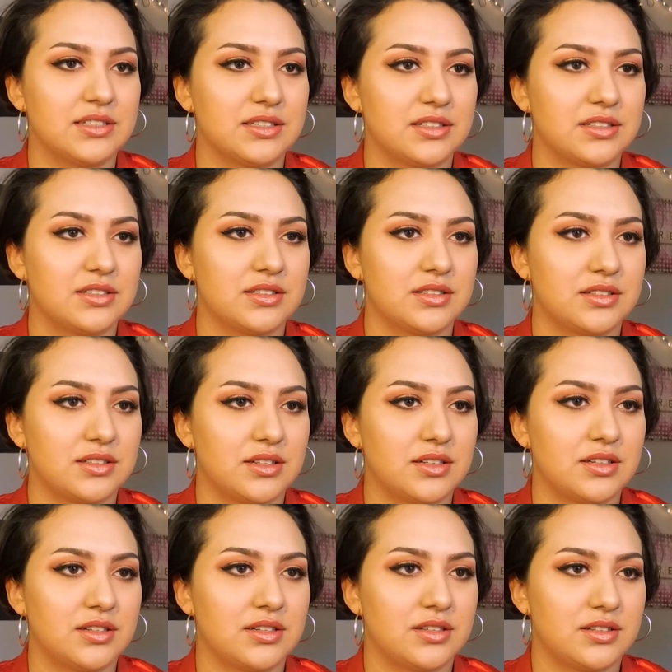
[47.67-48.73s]

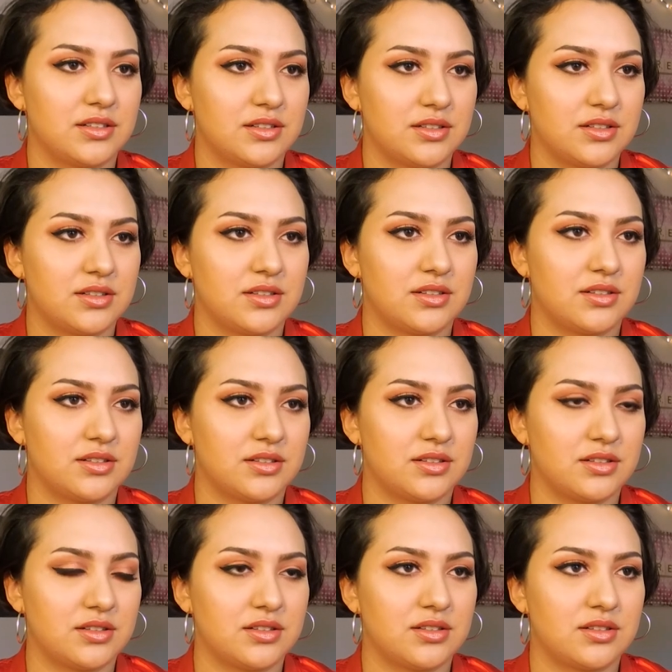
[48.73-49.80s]

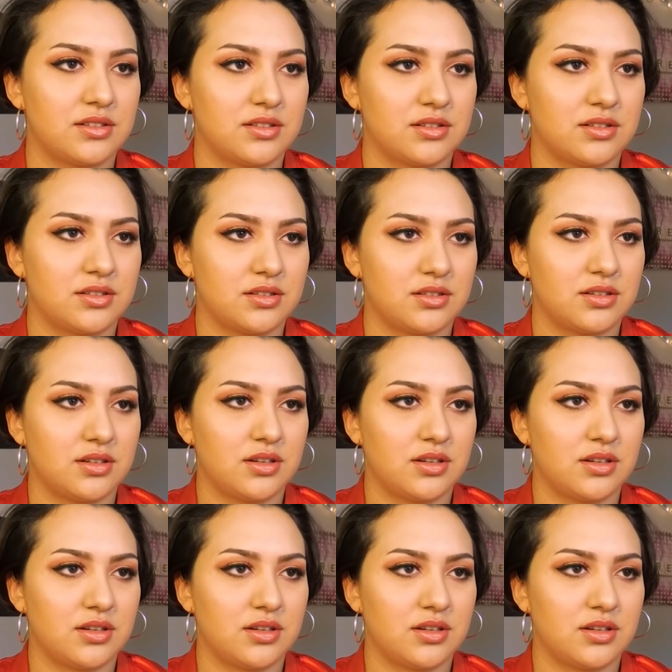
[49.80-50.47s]
Nobody speaks.